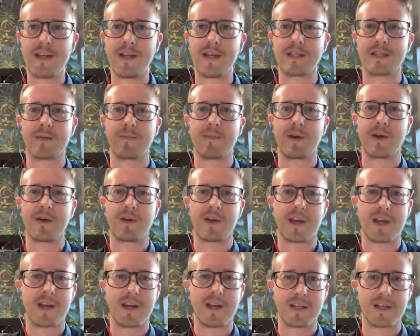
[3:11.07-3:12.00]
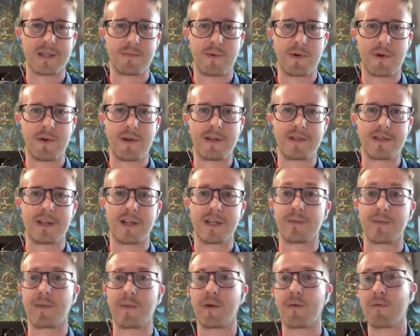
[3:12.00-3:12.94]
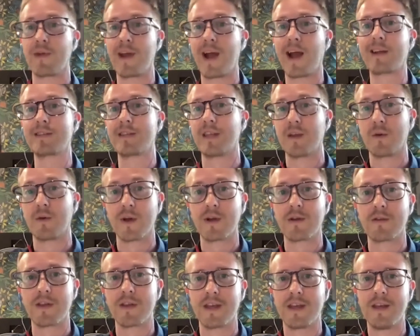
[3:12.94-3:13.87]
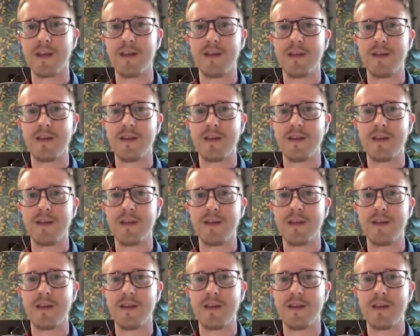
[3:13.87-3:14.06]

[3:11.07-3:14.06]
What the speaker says: it's about getting experience, and it's about reacting quickly